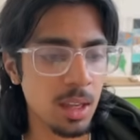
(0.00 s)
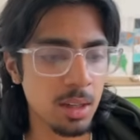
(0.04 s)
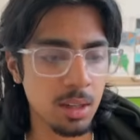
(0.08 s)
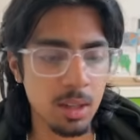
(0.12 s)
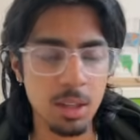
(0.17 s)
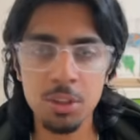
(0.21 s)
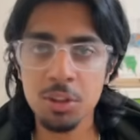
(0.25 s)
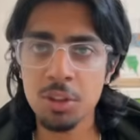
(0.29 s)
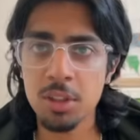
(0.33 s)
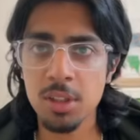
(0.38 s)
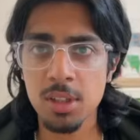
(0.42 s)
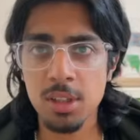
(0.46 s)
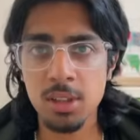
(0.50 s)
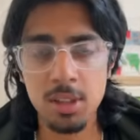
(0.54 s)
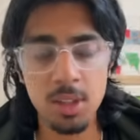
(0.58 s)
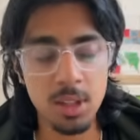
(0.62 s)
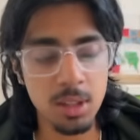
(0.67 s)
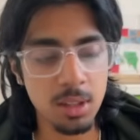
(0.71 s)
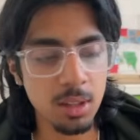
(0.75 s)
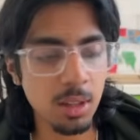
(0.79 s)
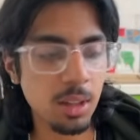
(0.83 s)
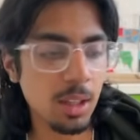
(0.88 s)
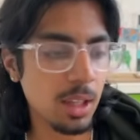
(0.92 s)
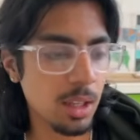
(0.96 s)

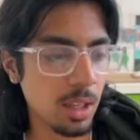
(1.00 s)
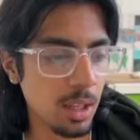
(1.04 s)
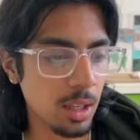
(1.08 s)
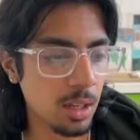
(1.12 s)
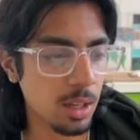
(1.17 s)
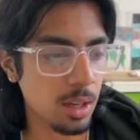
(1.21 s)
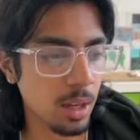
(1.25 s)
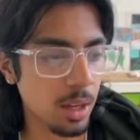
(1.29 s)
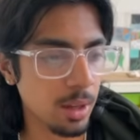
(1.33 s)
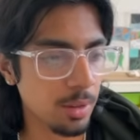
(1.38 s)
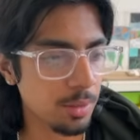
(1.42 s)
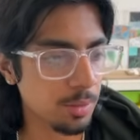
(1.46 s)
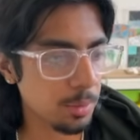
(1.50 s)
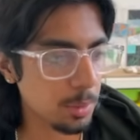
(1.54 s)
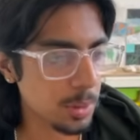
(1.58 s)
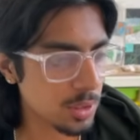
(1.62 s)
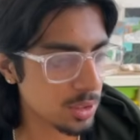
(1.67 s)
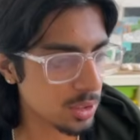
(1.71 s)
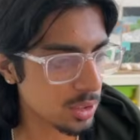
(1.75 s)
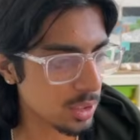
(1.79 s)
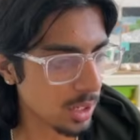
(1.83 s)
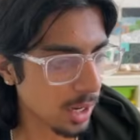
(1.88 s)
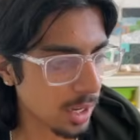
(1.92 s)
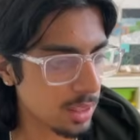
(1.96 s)
interestingly enough, which I